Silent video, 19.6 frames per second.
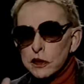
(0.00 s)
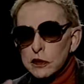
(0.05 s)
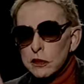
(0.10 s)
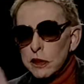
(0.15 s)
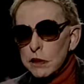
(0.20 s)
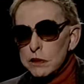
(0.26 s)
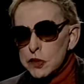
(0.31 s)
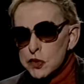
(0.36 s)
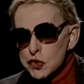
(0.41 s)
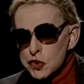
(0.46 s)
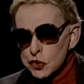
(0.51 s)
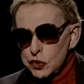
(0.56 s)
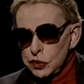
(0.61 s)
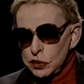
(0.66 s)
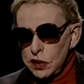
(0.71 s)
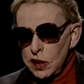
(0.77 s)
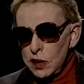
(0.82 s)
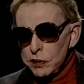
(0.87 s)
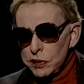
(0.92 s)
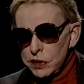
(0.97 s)
coordinator, my
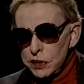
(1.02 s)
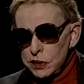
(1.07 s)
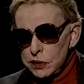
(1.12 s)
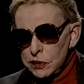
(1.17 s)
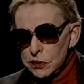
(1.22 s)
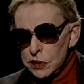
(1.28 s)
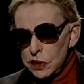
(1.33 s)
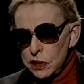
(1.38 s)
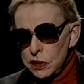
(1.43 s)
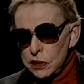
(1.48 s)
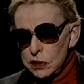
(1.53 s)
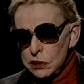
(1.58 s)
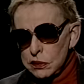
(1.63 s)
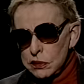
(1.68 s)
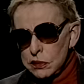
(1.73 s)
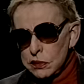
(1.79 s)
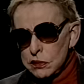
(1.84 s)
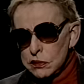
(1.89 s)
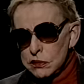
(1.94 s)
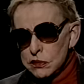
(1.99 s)
musical comedy
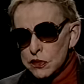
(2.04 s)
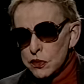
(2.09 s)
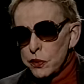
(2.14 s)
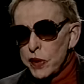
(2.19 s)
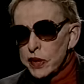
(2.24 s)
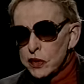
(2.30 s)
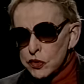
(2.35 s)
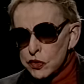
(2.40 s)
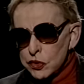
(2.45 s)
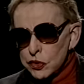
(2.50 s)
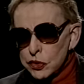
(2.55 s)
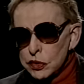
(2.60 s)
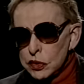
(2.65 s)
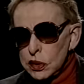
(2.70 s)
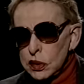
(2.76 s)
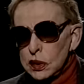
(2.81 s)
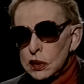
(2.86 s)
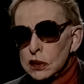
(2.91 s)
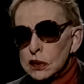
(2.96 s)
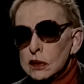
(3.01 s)
uh, the
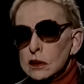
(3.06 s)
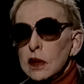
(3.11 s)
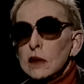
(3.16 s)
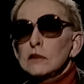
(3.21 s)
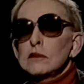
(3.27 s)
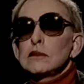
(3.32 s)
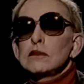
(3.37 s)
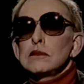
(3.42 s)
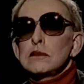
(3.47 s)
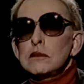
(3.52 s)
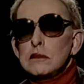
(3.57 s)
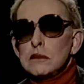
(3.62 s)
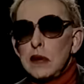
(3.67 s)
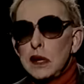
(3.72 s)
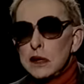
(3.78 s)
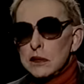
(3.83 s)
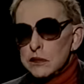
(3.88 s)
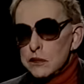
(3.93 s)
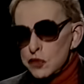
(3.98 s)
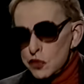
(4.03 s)
director, uh, right.
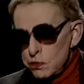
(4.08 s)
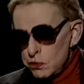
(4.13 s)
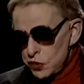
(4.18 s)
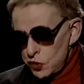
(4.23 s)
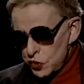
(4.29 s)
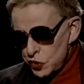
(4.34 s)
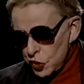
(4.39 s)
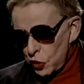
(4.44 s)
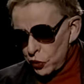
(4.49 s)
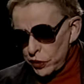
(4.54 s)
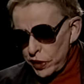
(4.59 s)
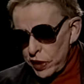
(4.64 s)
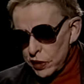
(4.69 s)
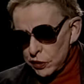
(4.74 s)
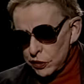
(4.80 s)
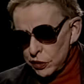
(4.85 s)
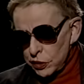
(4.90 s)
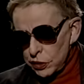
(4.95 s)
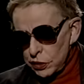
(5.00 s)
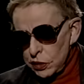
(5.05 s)
my Miss
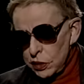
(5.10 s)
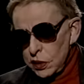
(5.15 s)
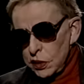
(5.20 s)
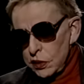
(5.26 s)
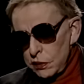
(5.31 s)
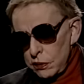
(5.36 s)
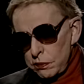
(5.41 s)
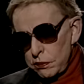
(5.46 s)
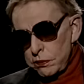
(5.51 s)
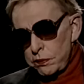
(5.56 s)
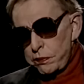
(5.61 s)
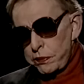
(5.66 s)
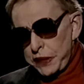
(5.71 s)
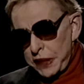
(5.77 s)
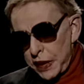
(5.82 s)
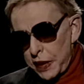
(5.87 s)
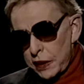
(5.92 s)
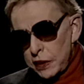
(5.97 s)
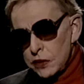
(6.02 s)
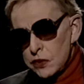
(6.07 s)
Joan Edgar,
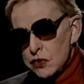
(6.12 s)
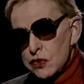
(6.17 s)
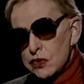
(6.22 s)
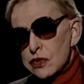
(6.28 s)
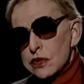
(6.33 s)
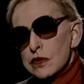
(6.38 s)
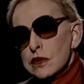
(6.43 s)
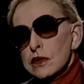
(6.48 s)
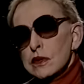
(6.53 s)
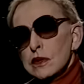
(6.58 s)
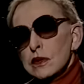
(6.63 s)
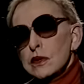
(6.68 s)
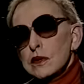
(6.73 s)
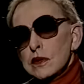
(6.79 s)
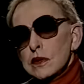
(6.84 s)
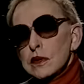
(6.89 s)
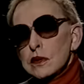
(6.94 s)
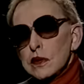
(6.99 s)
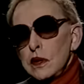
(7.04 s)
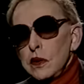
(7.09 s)
uh-huh. pianist.
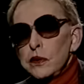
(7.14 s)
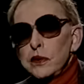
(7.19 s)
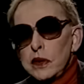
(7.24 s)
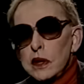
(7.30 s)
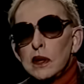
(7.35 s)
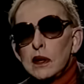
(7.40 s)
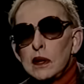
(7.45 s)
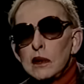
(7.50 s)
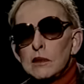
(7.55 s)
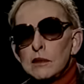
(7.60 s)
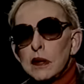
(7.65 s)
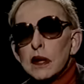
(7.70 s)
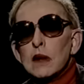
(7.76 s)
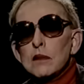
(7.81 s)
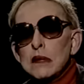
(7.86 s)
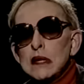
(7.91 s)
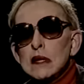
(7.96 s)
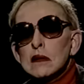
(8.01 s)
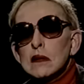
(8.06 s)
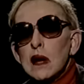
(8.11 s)
Mm-hmm. Oh yeah,
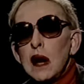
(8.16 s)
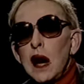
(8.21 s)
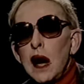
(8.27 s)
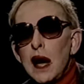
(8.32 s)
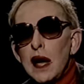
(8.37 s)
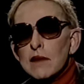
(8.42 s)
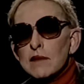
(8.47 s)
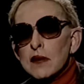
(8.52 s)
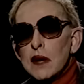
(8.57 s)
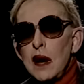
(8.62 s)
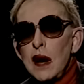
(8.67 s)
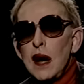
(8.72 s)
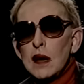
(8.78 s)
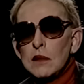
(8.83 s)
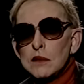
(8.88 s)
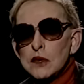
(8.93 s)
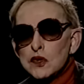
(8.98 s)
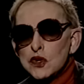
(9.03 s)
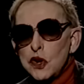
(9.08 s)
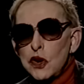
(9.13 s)
but I mean, I'm
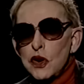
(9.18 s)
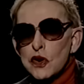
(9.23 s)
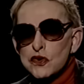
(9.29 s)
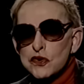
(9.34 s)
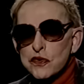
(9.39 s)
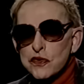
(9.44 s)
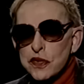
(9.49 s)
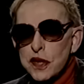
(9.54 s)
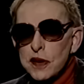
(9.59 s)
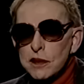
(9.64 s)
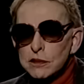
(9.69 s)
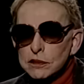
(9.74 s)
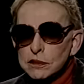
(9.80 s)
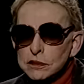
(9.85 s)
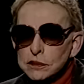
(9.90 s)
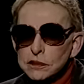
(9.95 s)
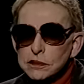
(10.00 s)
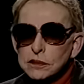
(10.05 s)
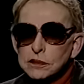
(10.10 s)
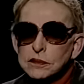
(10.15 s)
I'm in but charge. But you
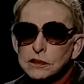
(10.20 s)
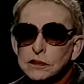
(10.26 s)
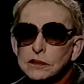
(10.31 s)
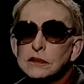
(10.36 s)
travel